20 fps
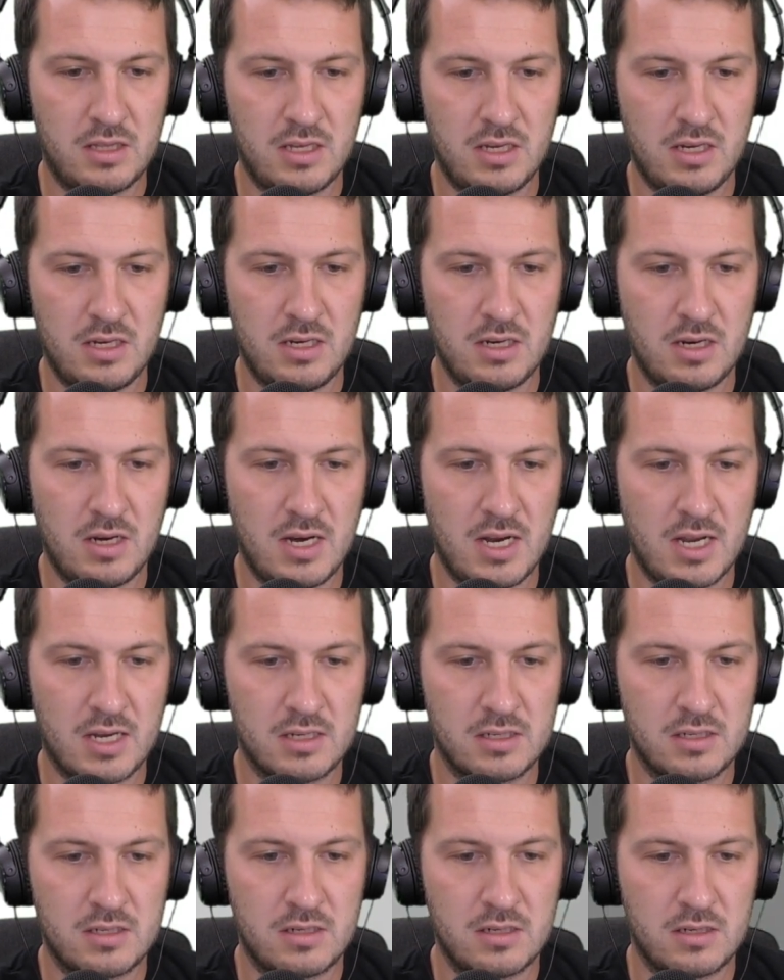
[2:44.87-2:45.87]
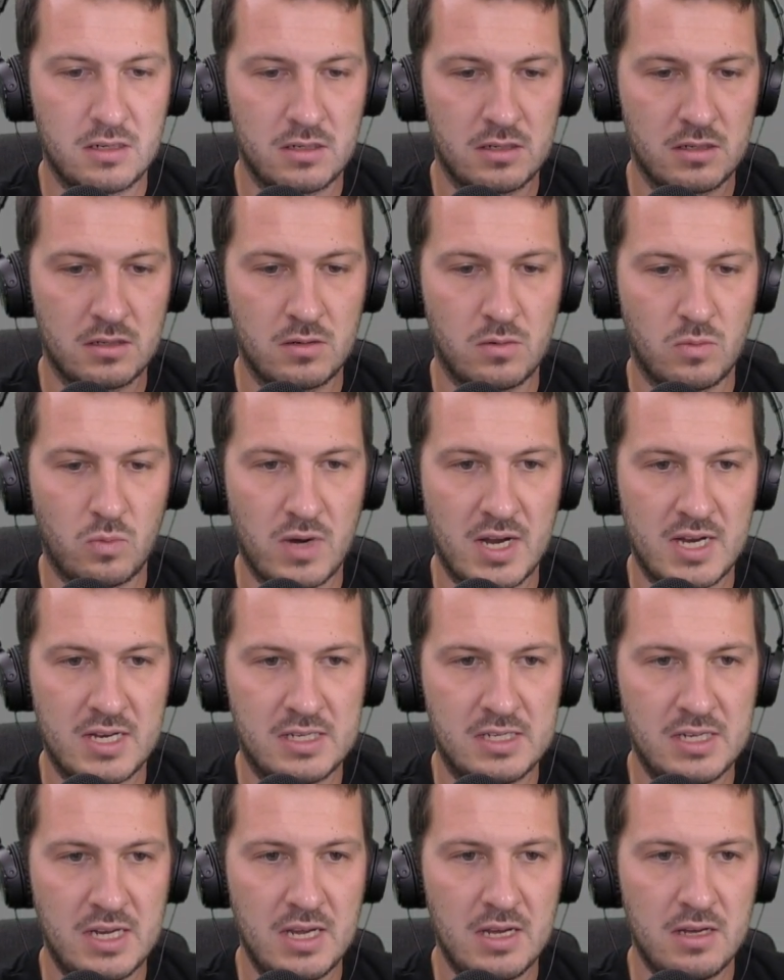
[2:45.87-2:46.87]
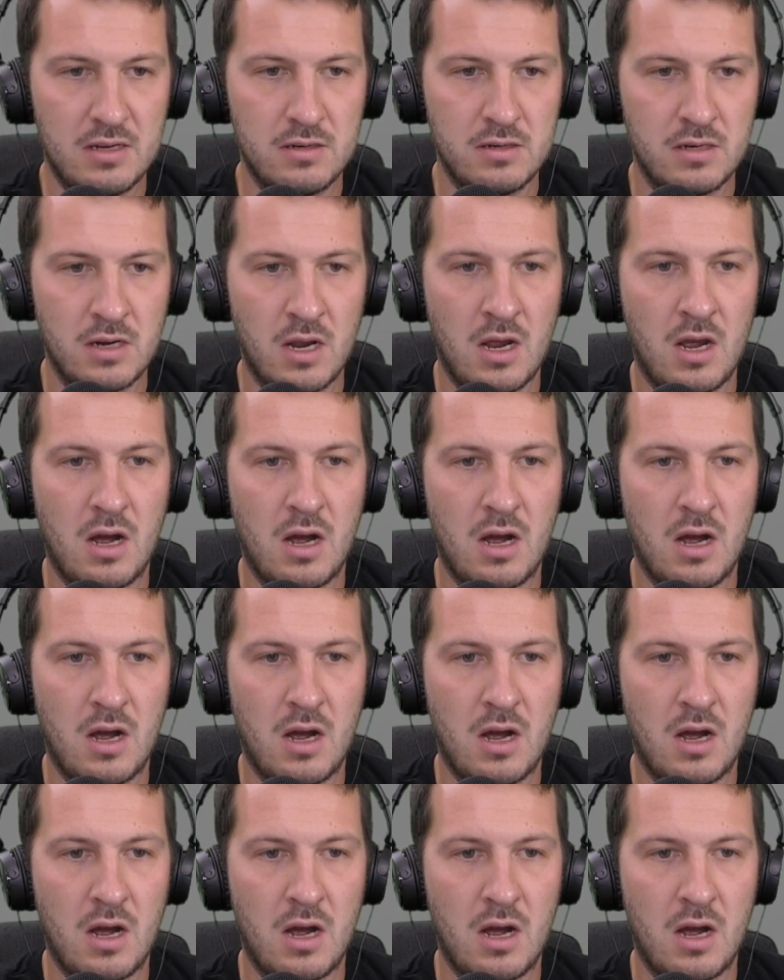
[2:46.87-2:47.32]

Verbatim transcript: the next one down,